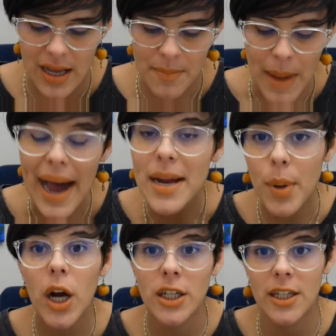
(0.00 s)
my
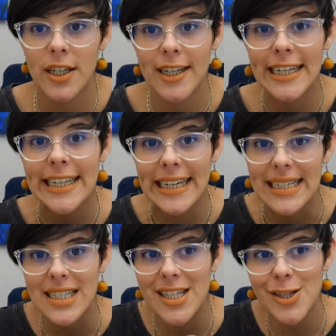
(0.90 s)
partner
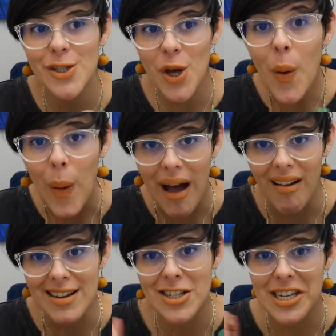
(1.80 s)
knits so
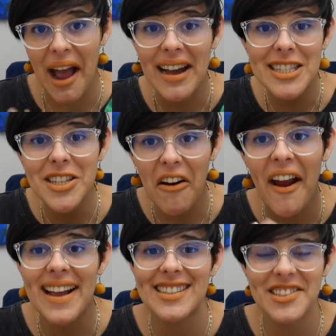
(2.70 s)
well, and she hides
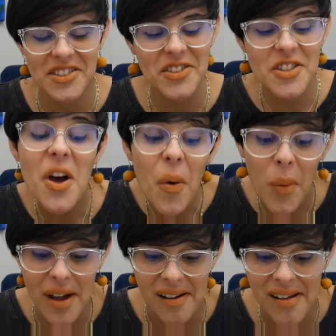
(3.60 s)
her ends so
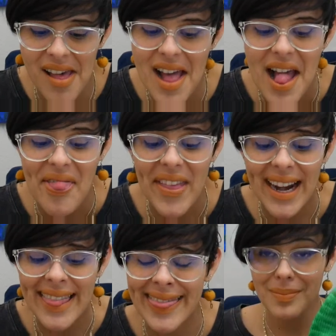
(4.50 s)
well, that
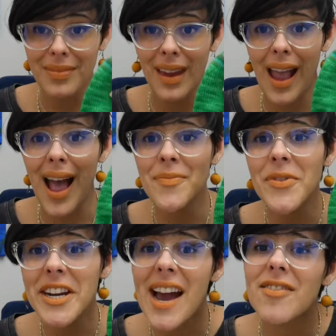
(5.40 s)
I'm
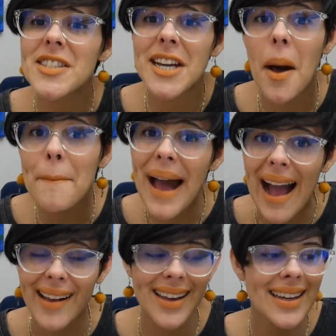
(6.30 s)
gonna have to cut
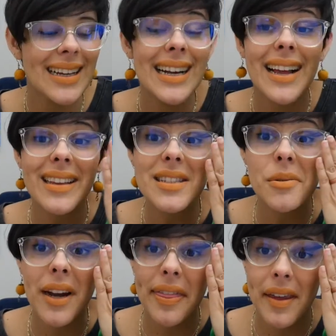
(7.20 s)
back. That's
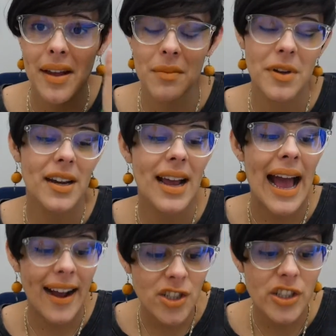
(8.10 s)
what I think. I'm gonna
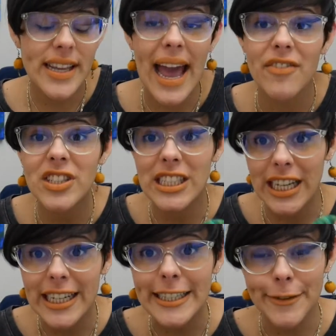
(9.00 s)
actually have to
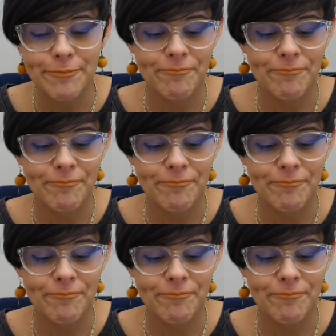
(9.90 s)
cut